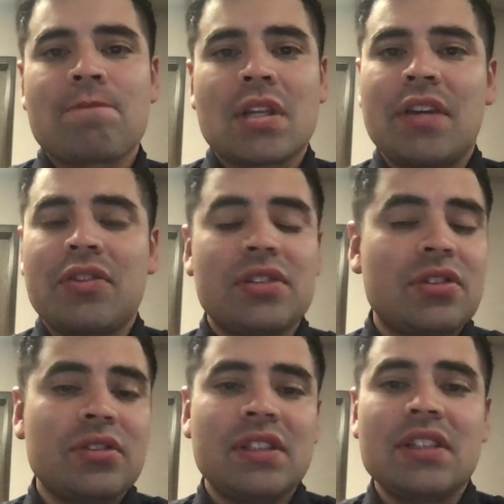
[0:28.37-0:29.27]
If they're
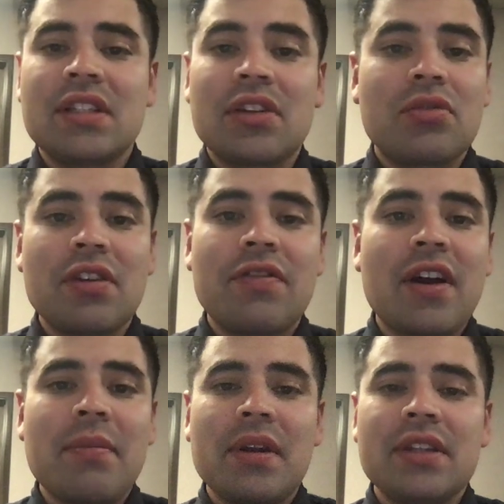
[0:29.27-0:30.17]
still seizing in 3 to
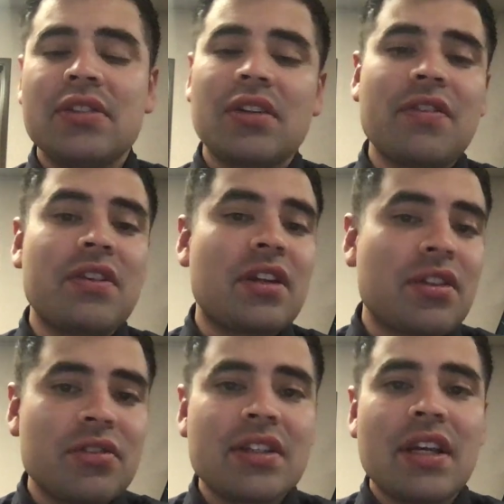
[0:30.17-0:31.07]
5 minutes, they'll give
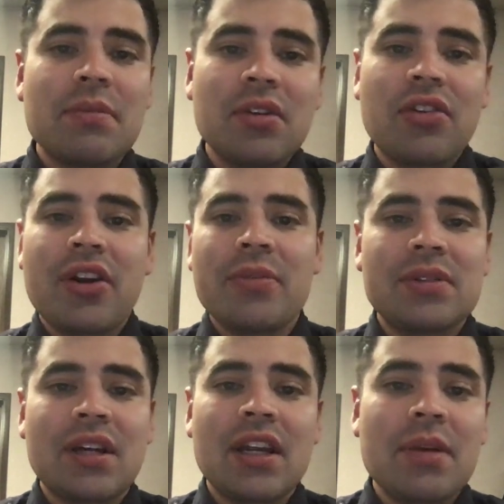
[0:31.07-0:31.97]
another 10
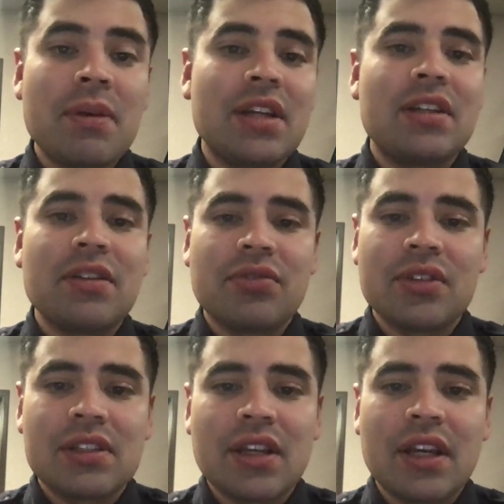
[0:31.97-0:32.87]
milligrams IM at a
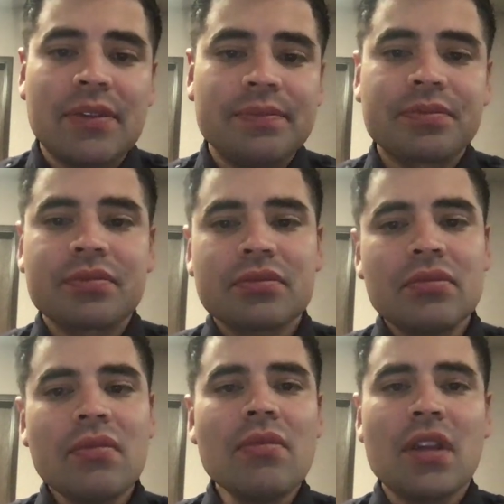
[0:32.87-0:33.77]
different site.
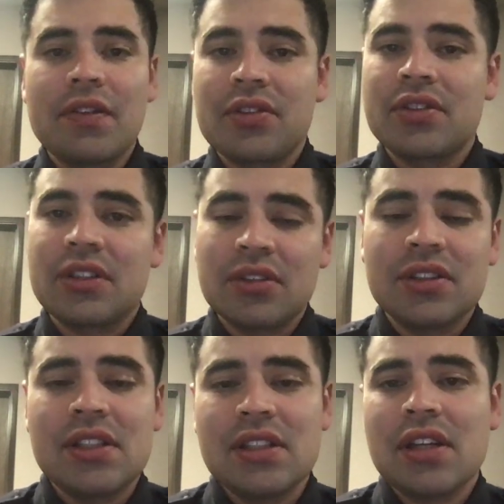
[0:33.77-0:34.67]
If they're still
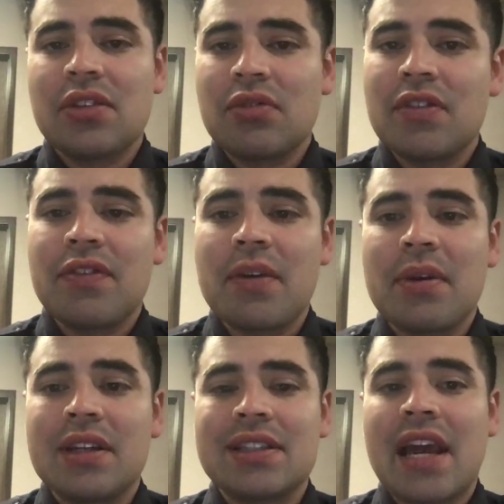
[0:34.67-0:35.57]
seizing in 3 to 5
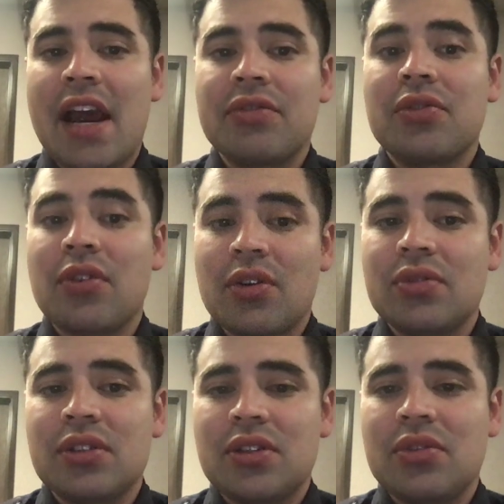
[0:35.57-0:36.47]
minutes after
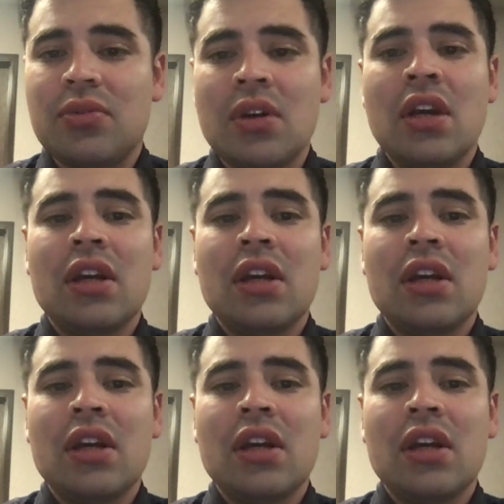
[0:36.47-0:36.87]
those two